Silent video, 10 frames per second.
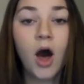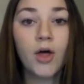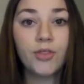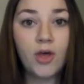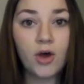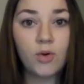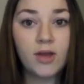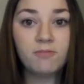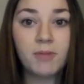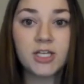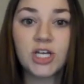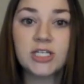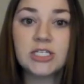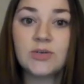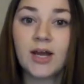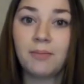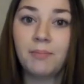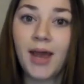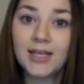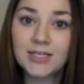Although, if by chance you had a
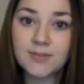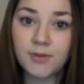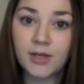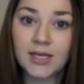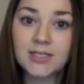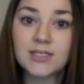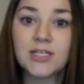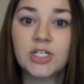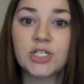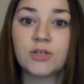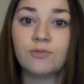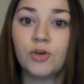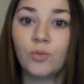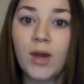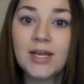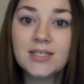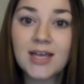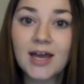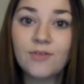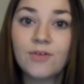bad experience, such as a rude
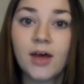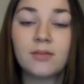waitstaff,